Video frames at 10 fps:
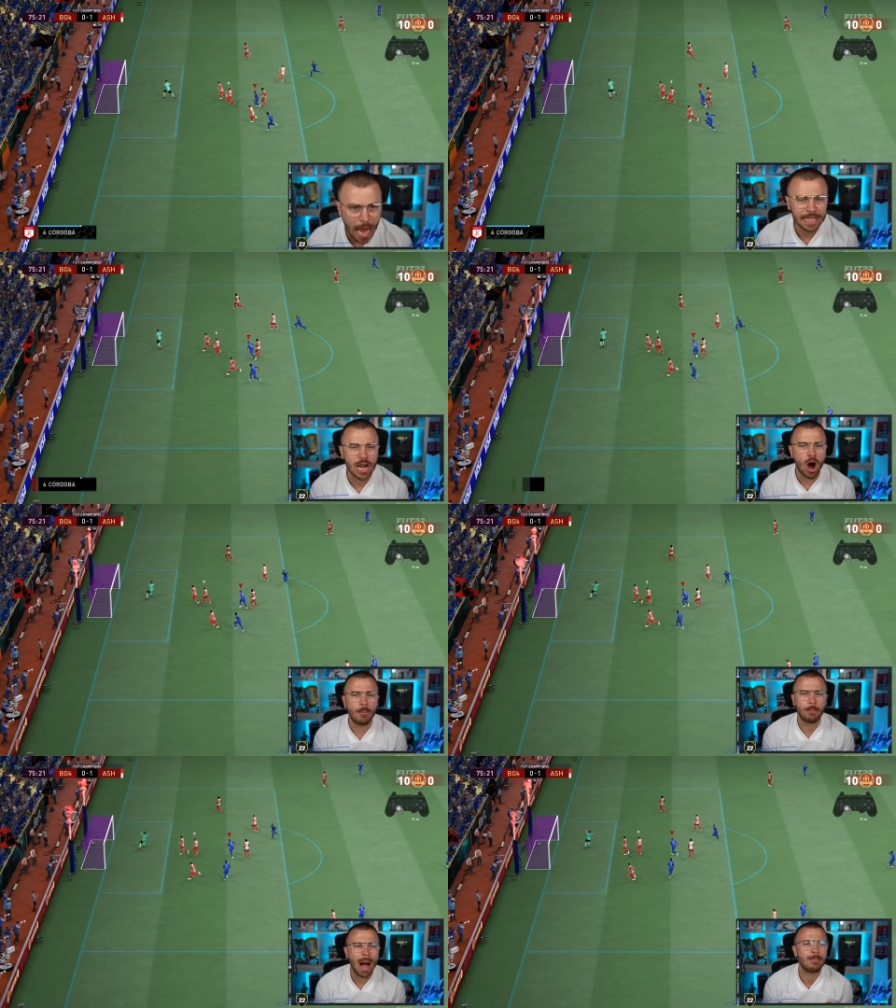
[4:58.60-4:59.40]
Let's
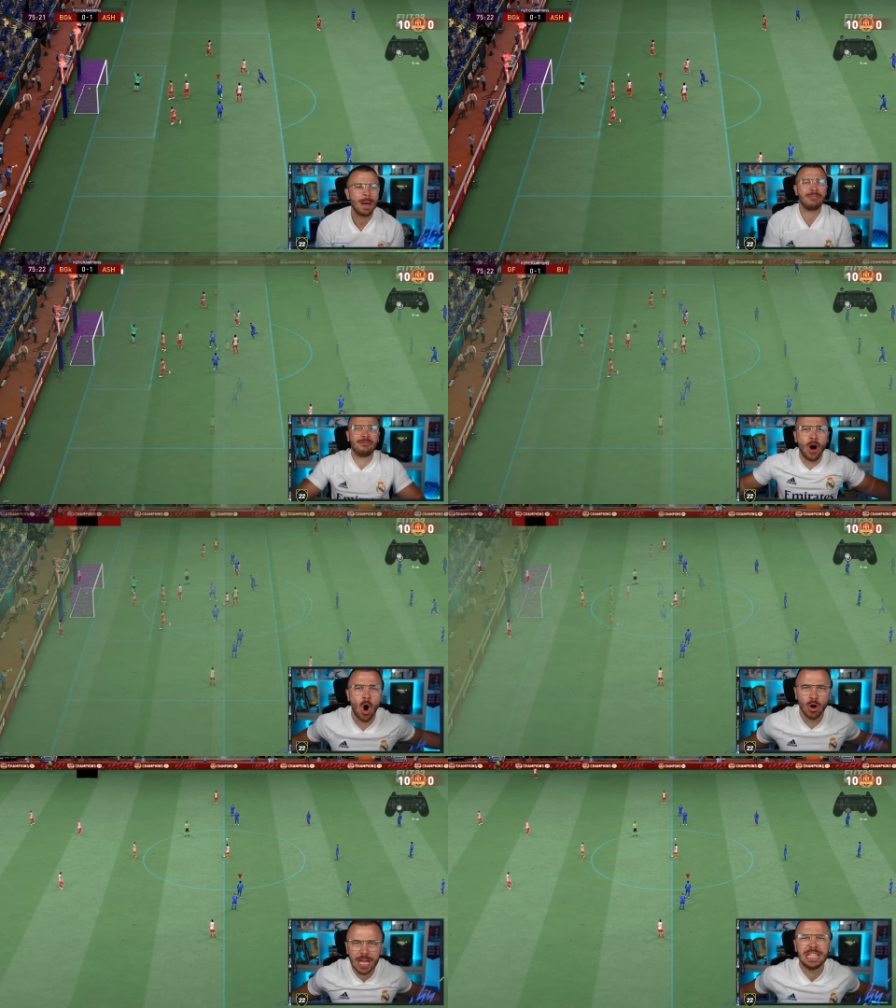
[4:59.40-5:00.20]
go, Mbappe!
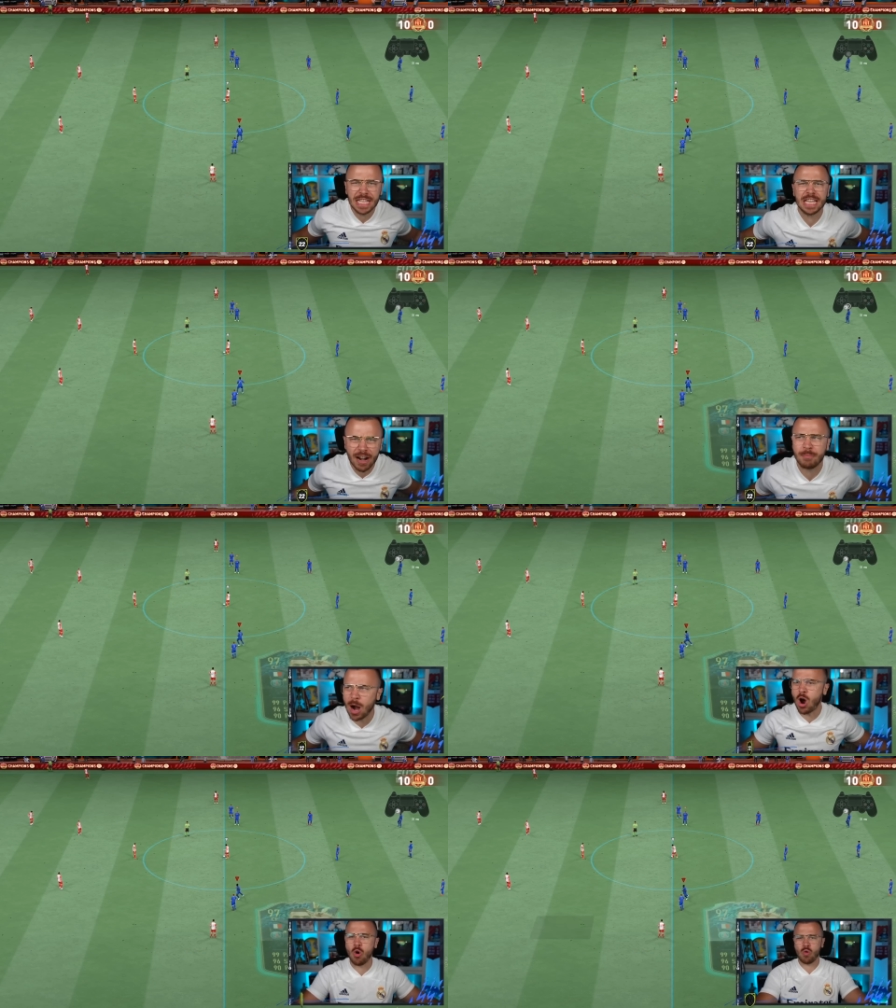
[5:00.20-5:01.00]
Fully deserved,
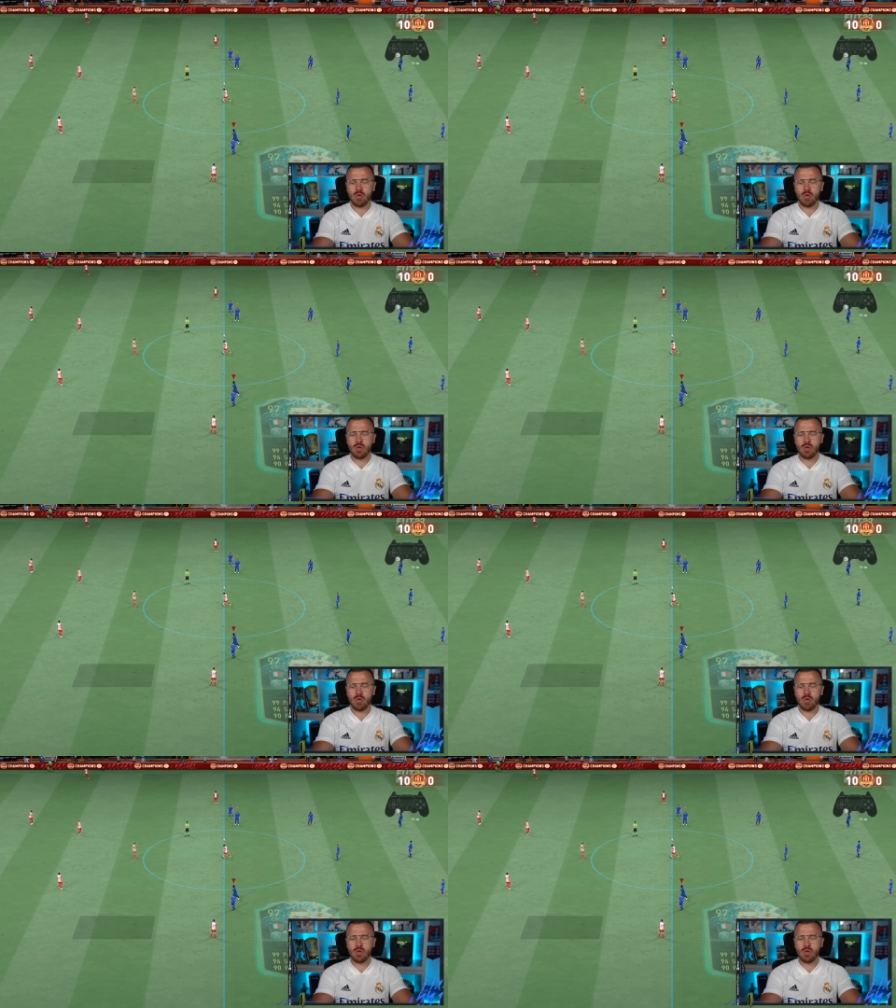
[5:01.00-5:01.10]
bro!